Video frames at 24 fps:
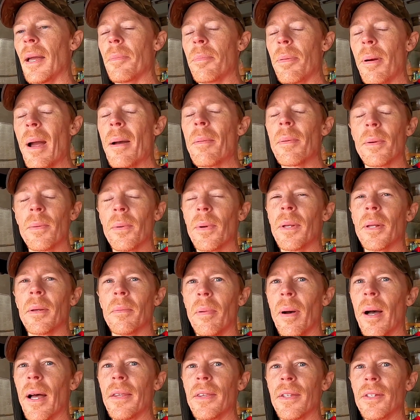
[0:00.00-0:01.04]
probably wouldn't
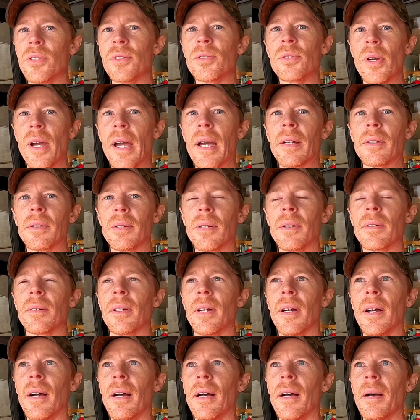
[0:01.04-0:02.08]
have bought this
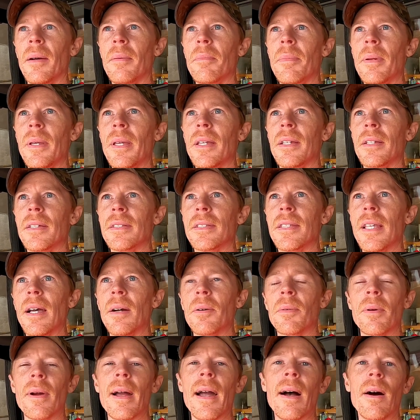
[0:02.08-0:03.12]
tractor, being
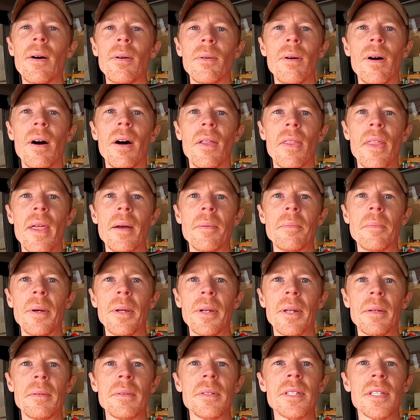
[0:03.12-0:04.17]
that we're out all that
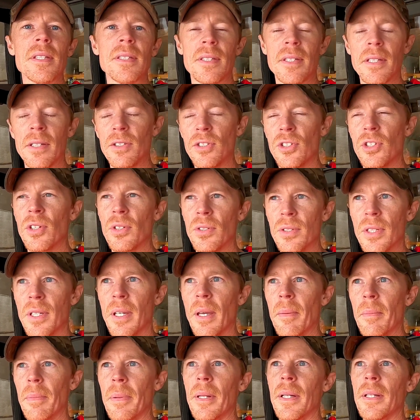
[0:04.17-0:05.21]
money since the insurance
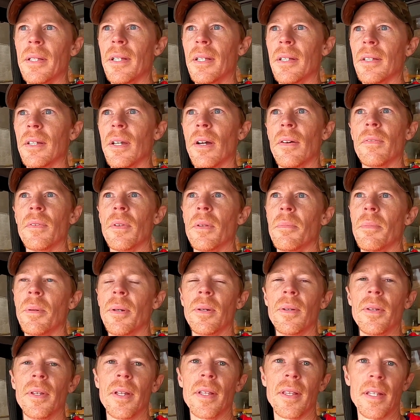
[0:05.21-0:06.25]
company didn't cover the
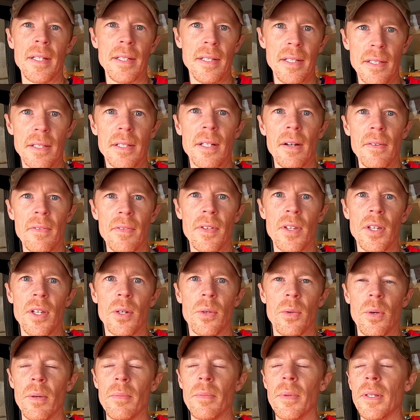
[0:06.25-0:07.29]
building. They did cover the
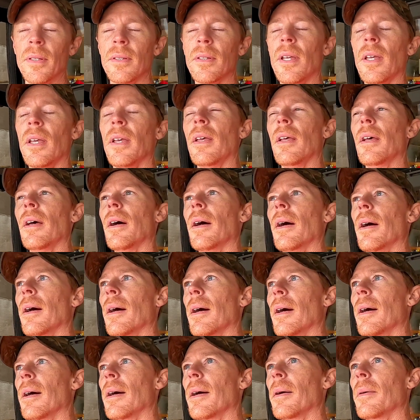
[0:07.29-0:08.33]
equipment.
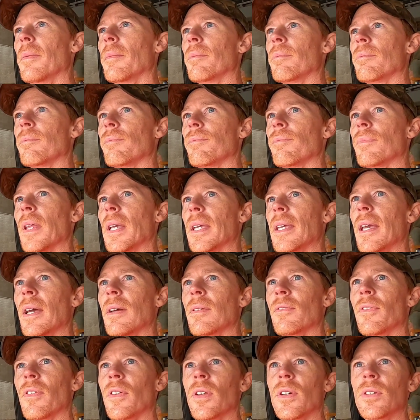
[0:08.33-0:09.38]

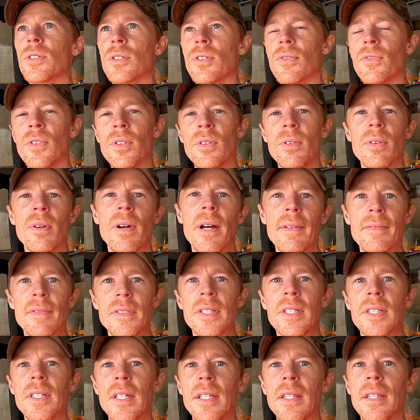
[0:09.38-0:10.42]
Again, for those of you who
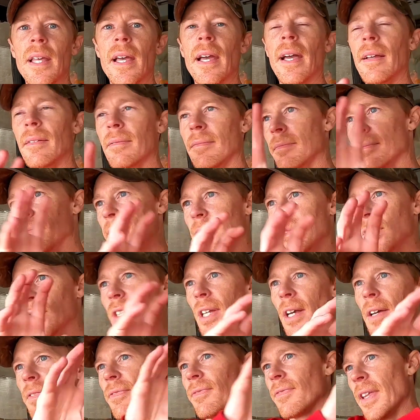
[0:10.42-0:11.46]
haven't seen that
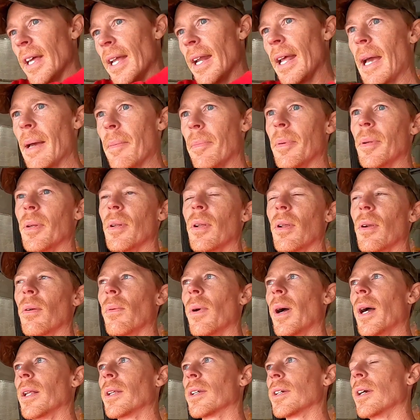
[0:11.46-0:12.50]
stuff, that happened a little
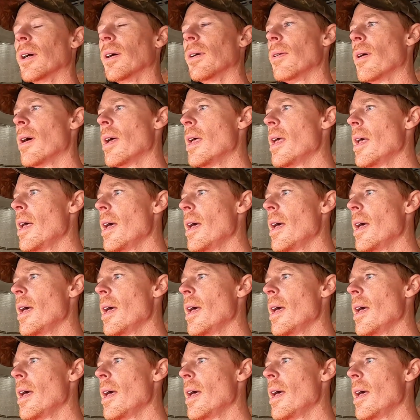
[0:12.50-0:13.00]
while ago.